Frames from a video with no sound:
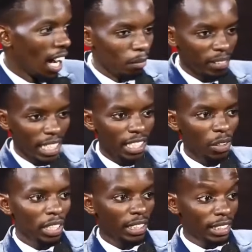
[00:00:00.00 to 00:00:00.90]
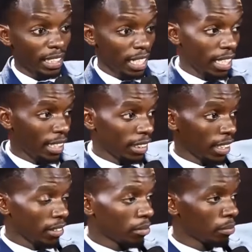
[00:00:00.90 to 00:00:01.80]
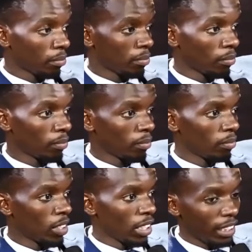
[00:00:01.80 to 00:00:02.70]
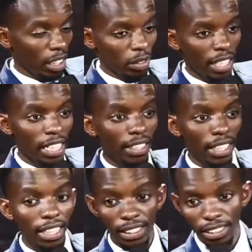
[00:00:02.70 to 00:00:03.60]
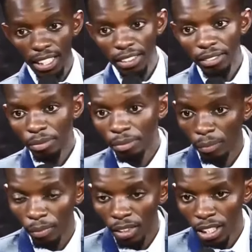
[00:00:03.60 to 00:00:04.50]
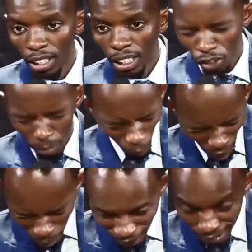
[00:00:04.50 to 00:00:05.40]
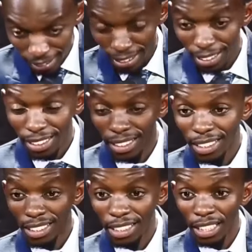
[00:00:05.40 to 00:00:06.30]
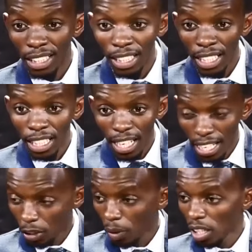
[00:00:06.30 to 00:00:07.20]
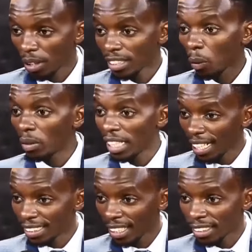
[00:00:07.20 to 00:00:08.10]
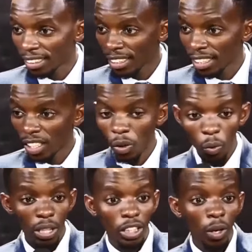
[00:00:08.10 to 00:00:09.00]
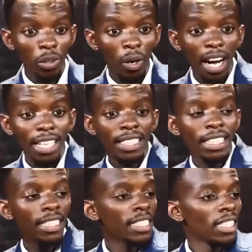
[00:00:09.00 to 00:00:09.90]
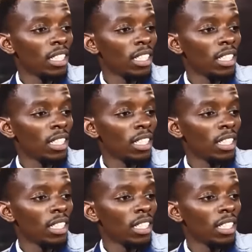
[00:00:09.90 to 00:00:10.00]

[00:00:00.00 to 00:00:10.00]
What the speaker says: I'm telling you these three things, eh? Is upside down in the next year. Tell me about one mind. Ile siku tunaanza kujenga church, wewe utatoa your 100,